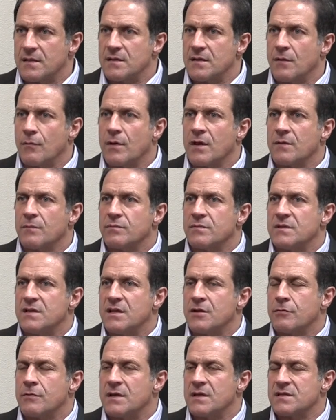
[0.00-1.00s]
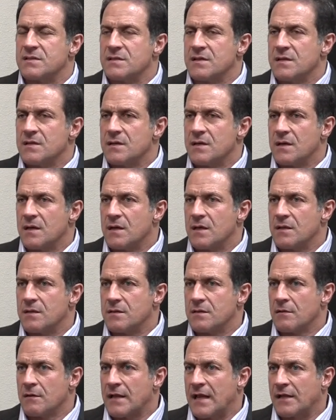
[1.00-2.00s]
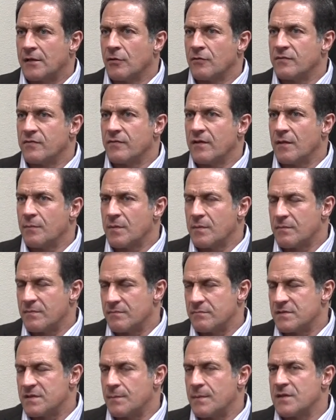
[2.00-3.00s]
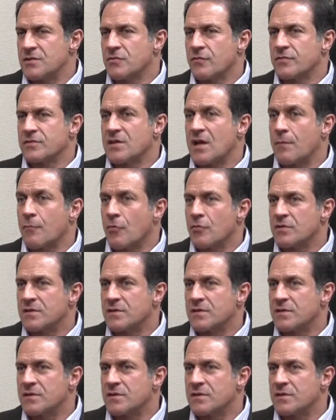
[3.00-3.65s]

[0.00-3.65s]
they want to decrease the likelihood of developing dementia over time,